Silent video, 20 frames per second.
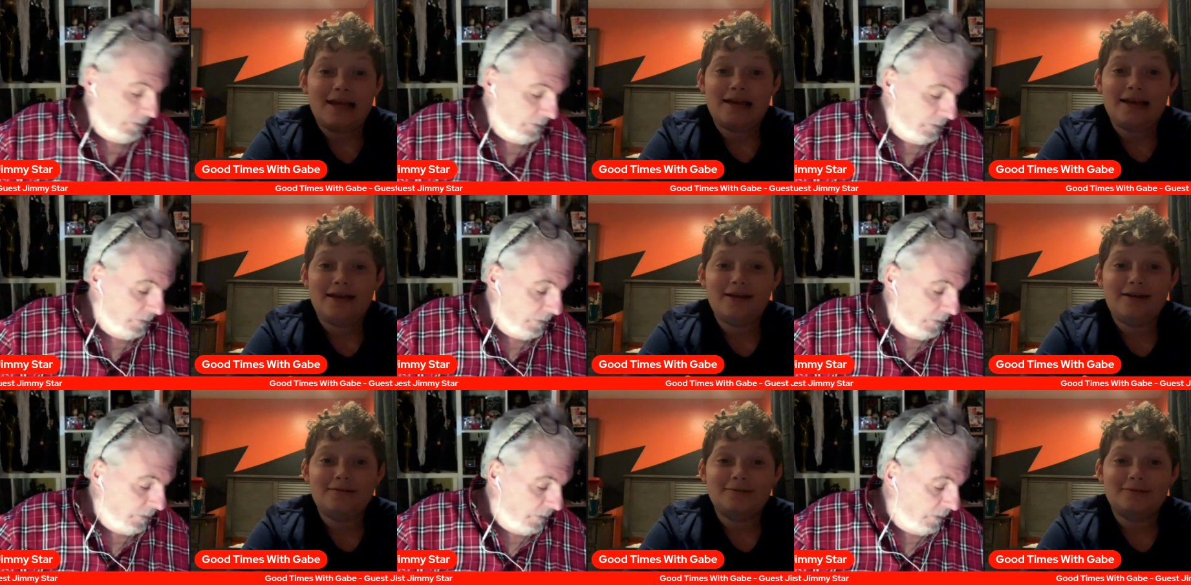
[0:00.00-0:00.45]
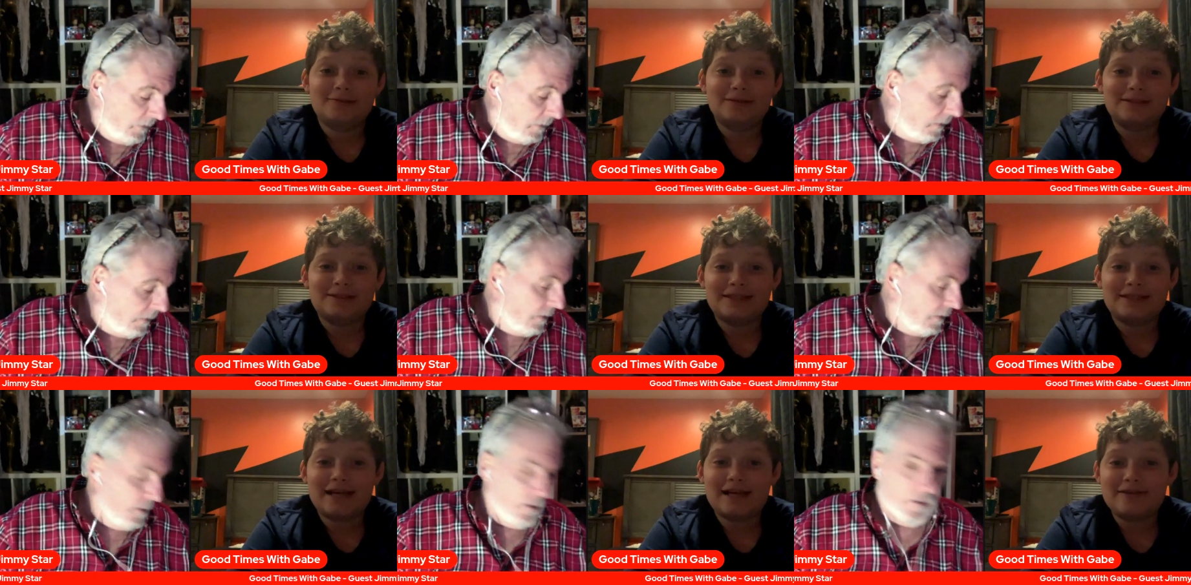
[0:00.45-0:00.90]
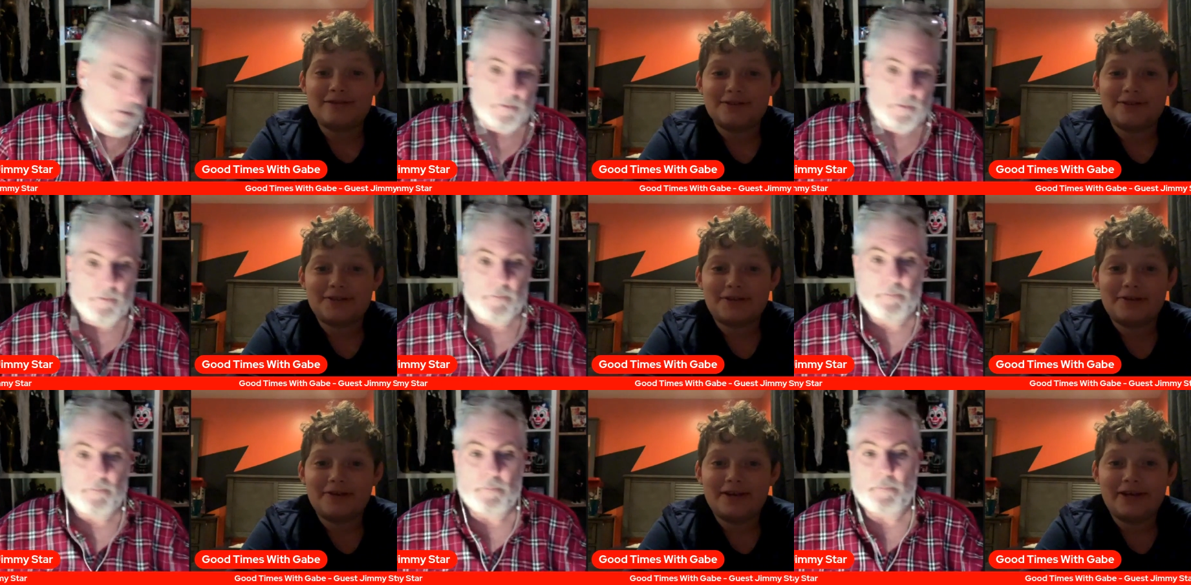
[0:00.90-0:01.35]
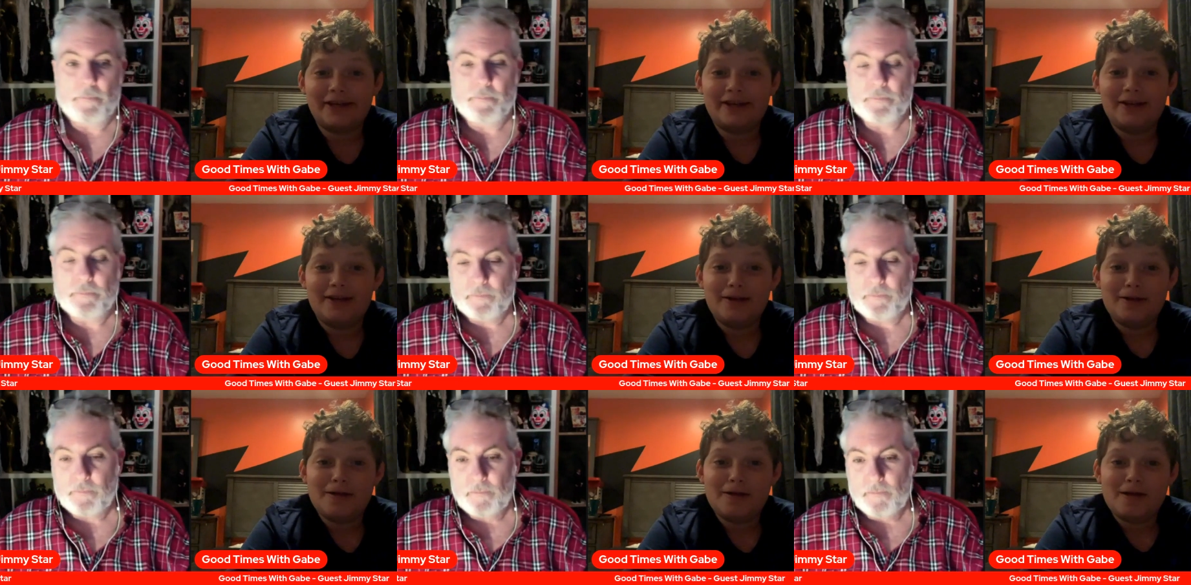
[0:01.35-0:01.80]
Speaker 1: That oh, was, sounds great.
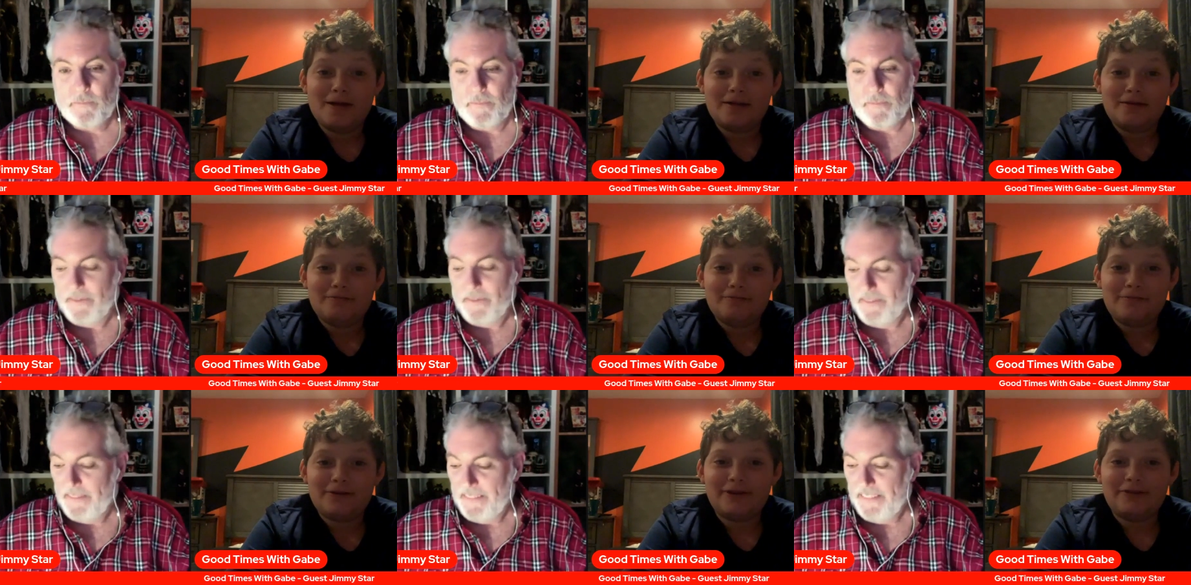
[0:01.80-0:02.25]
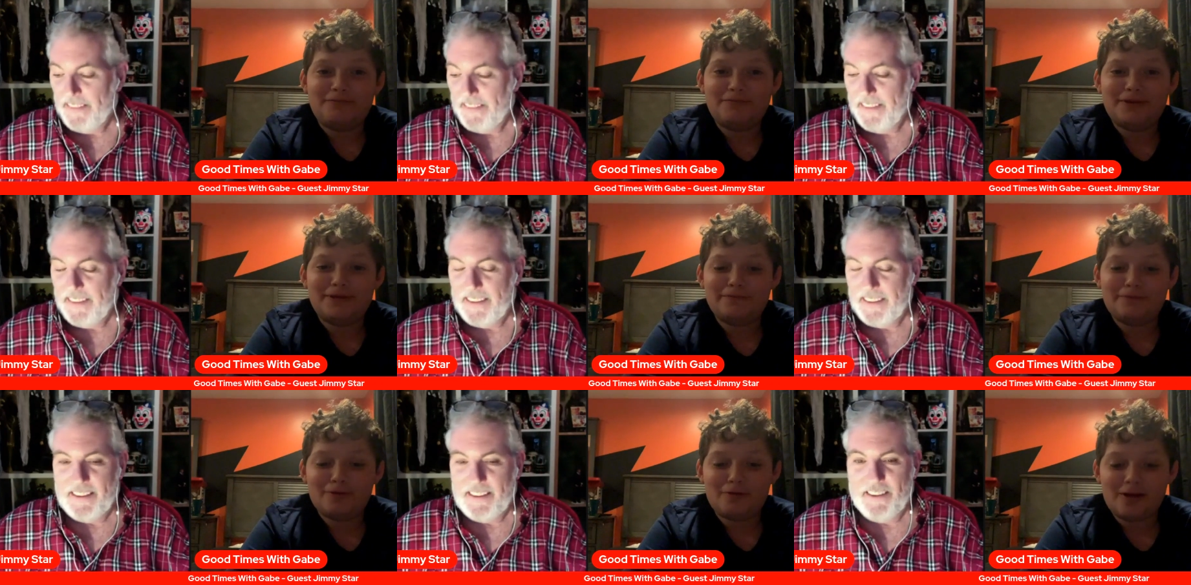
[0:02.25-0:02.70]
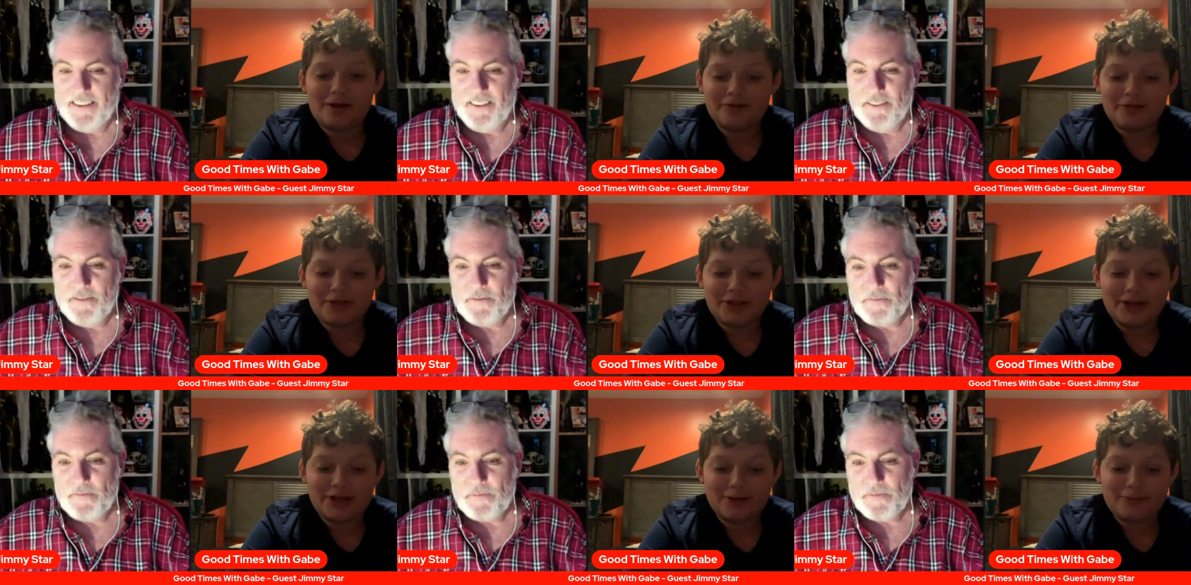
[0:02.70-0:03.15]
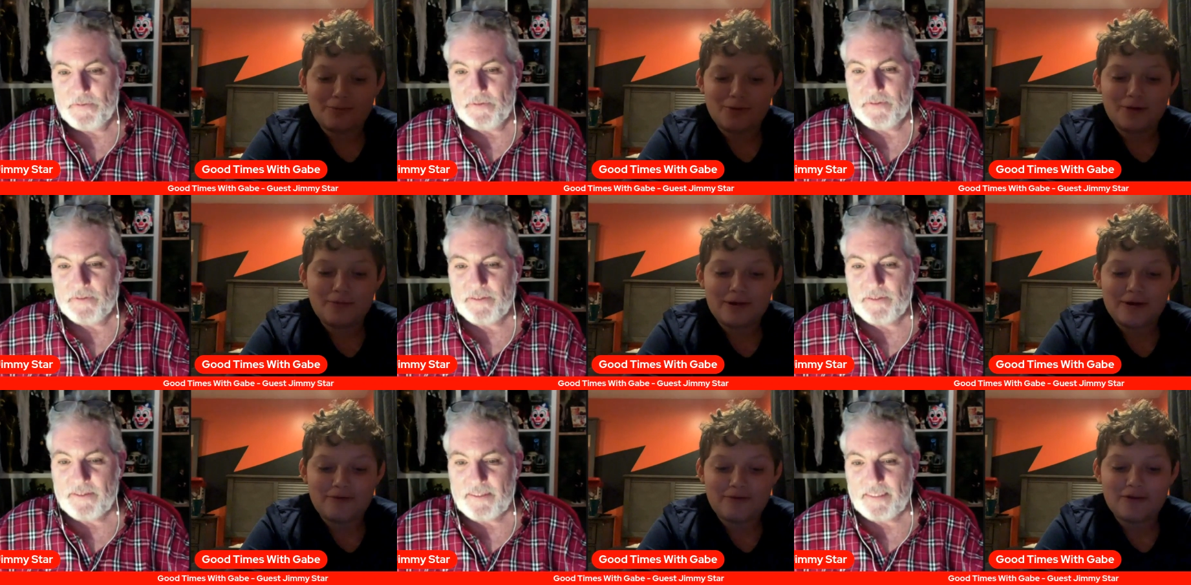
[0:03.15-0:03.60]
But if people want to hear more
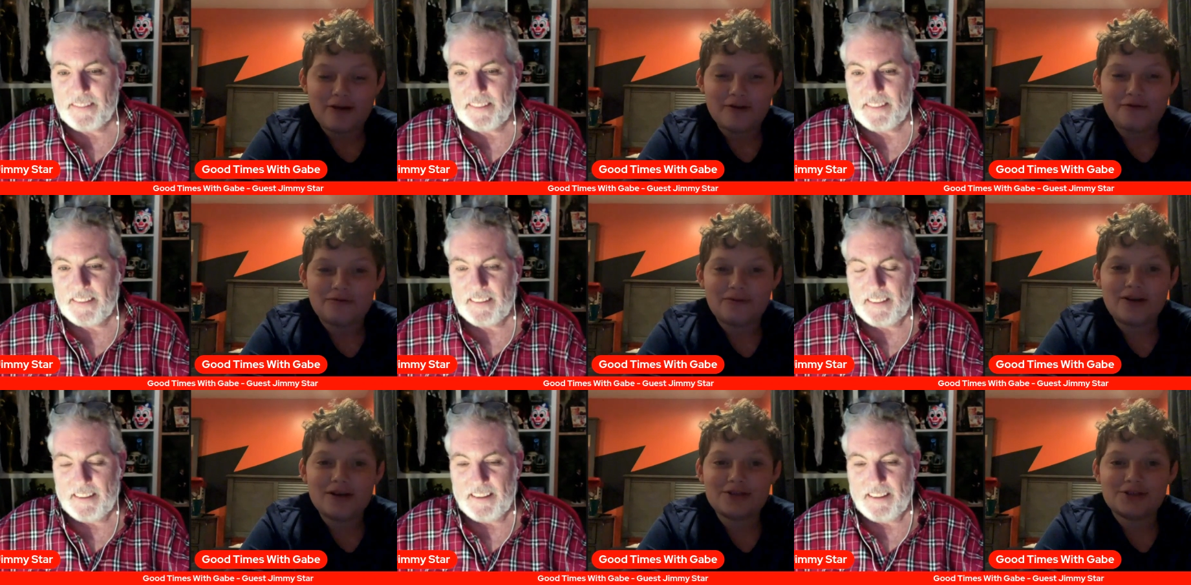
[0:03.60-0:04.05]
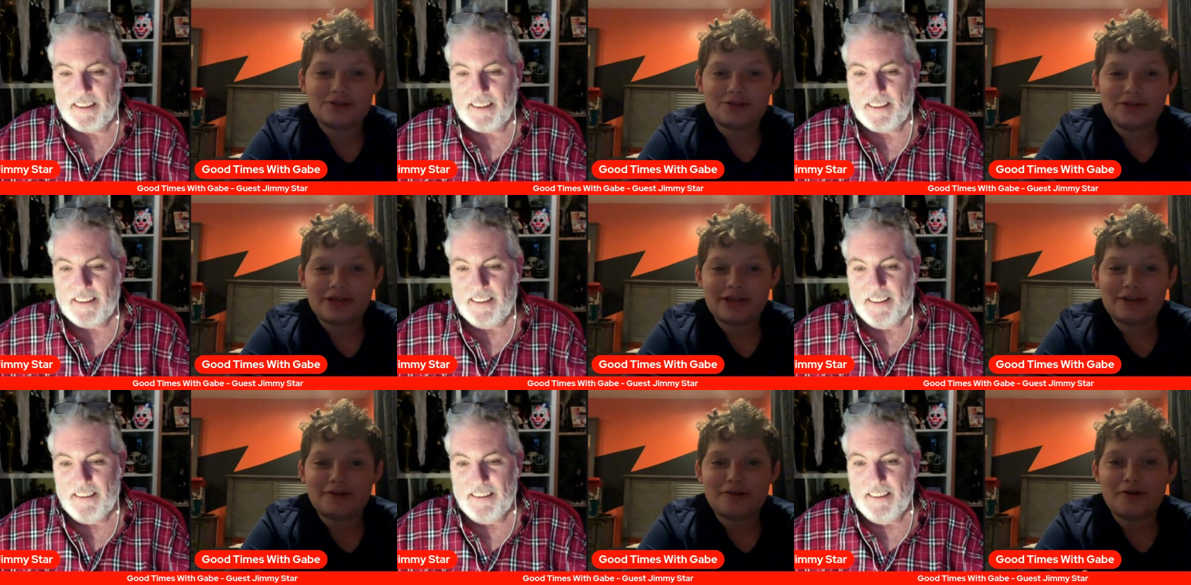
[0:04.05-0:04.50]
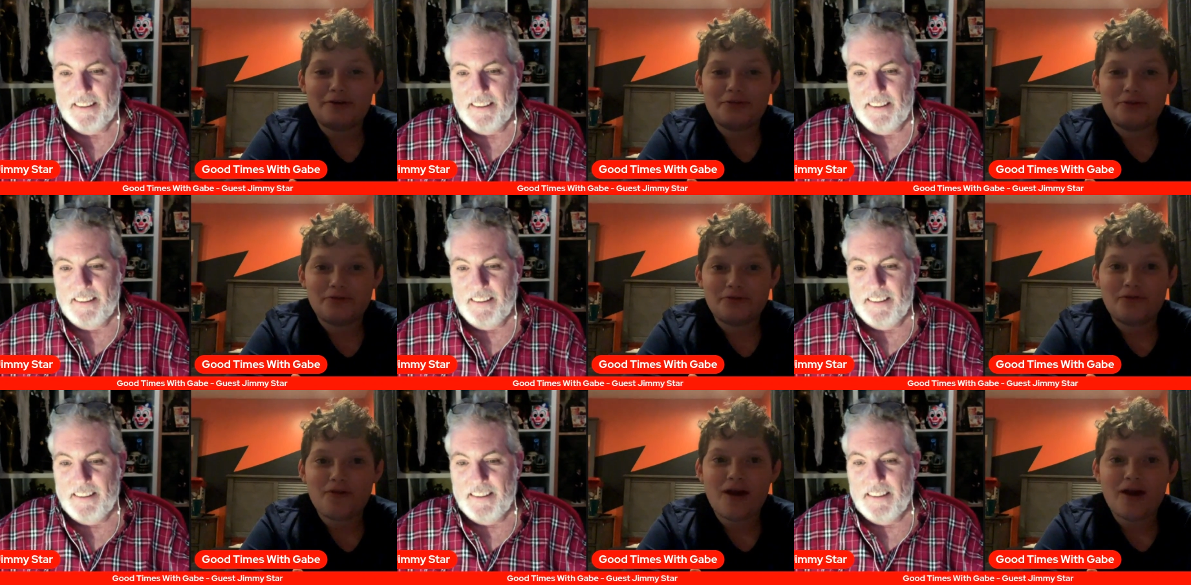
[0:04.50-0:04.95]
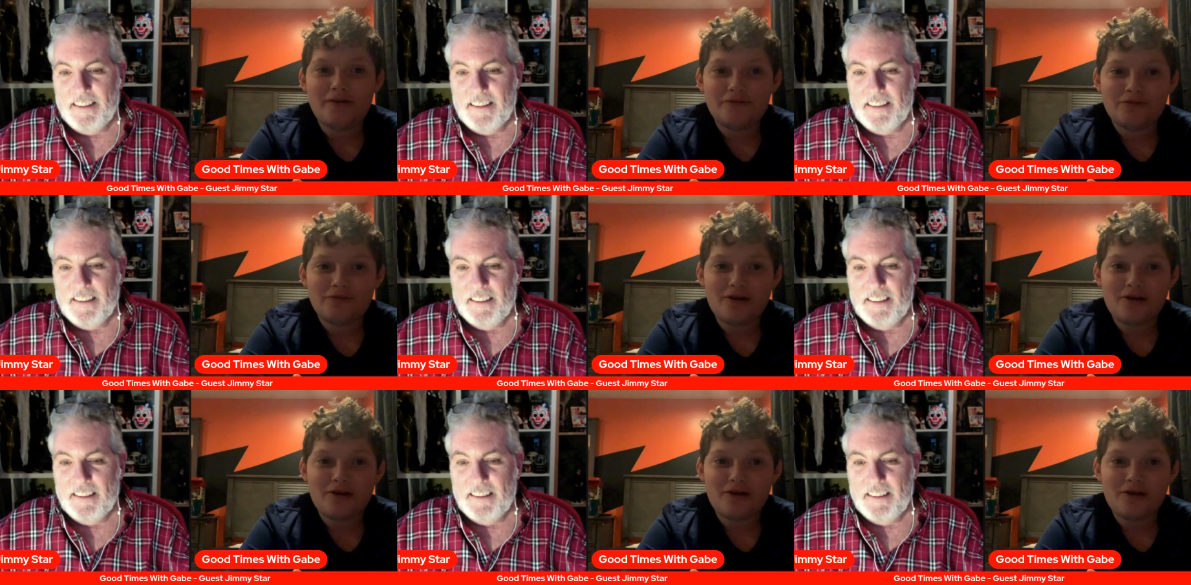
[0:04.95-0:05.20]
about Ron Russell, they call it the Ron